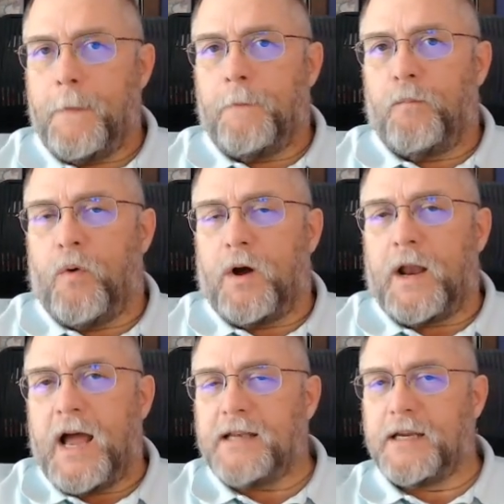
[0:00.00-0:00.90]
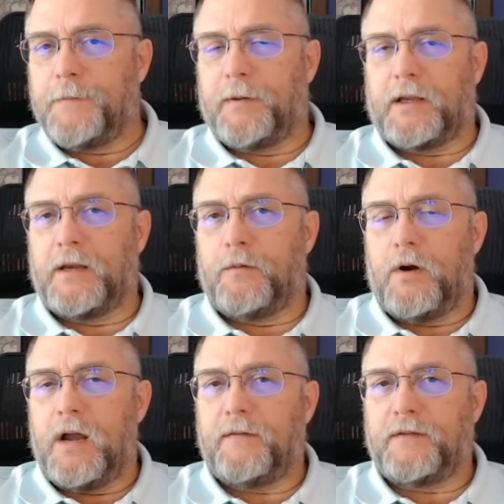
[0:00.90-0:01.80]
what I typically
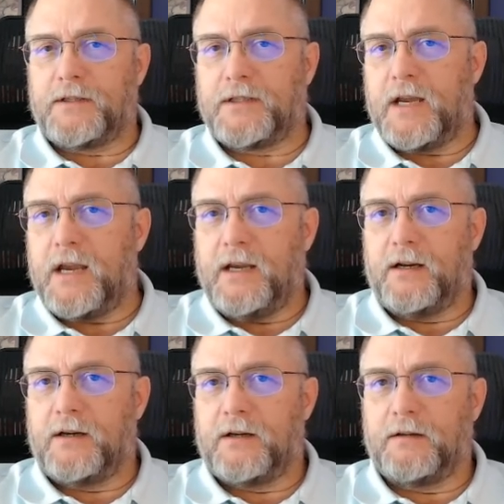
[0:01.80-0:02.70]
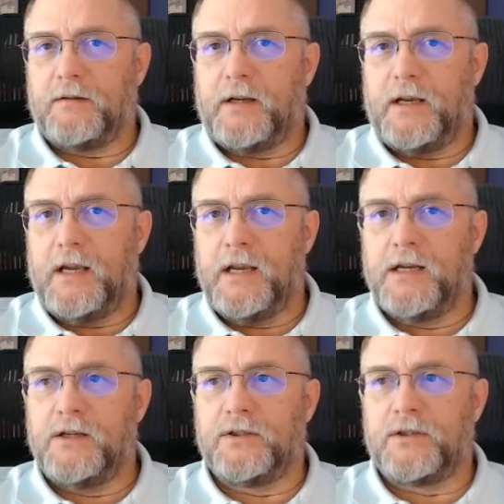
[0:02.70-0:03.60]
will have to say here
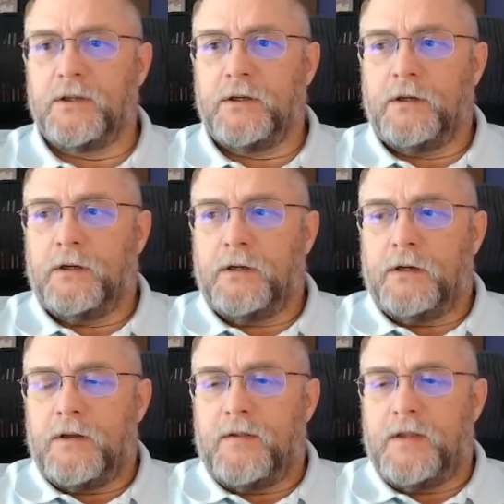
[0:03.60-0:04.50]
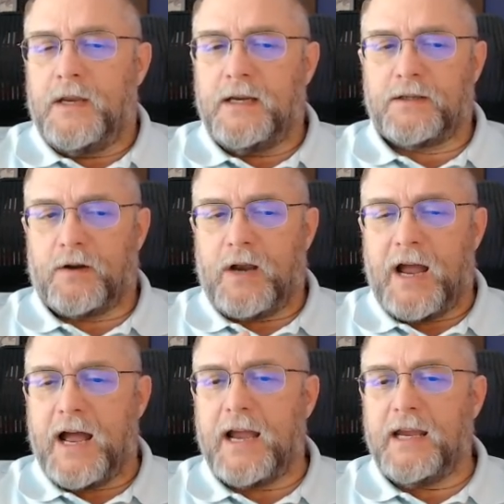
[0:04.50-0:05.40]
is these are
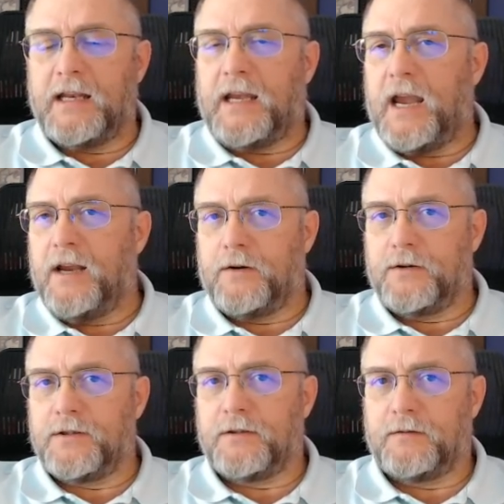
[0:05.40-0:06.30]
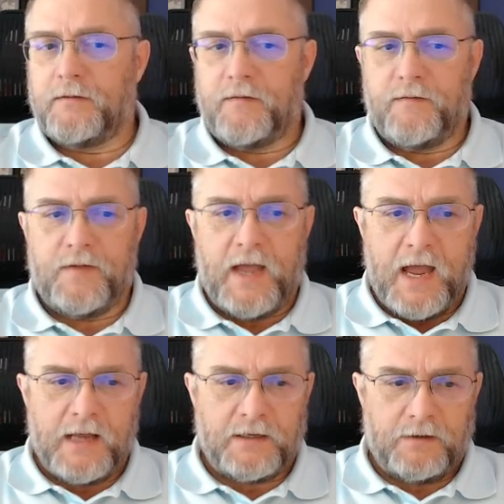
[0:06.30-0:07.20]
high indicators
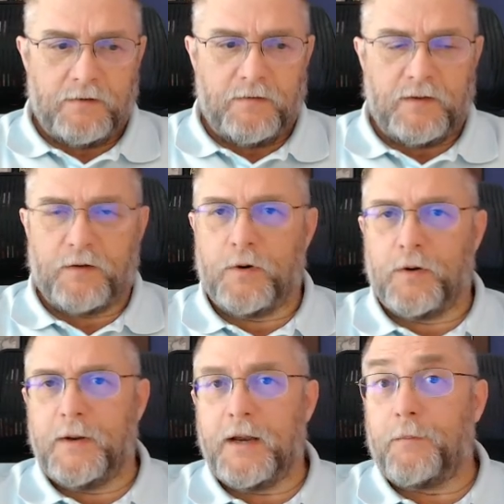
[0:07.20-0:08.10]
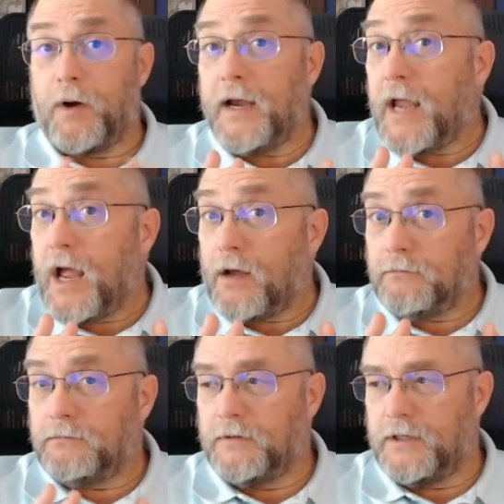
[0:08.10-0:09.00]
that there will be a breakout.
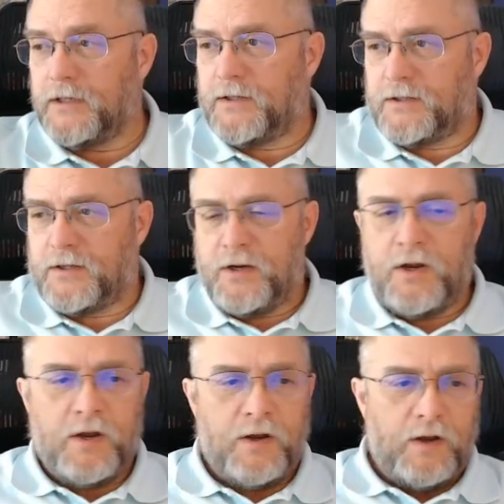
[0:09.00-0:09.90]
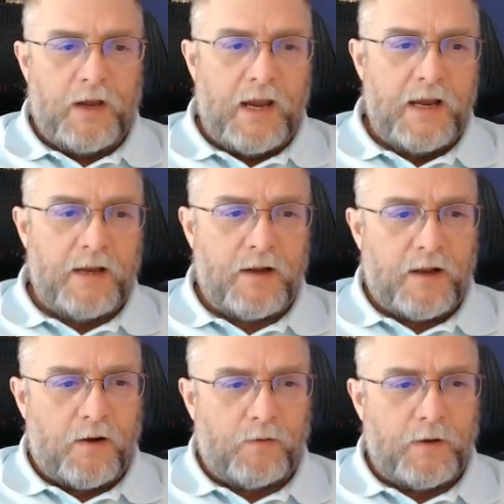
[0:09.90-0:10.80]
And not
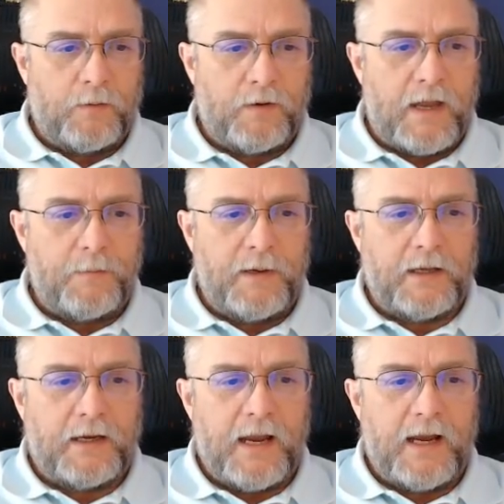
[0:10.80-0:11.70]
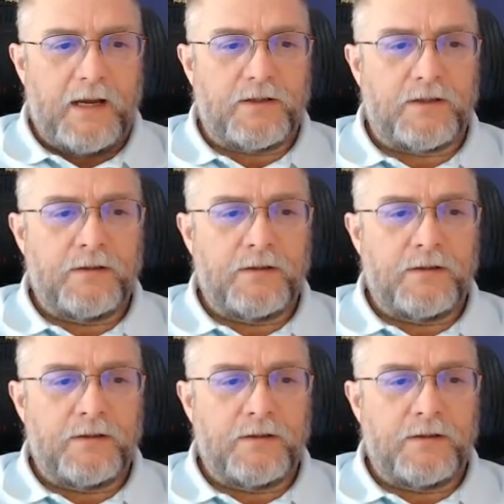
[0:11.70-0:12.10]
only will that be the case,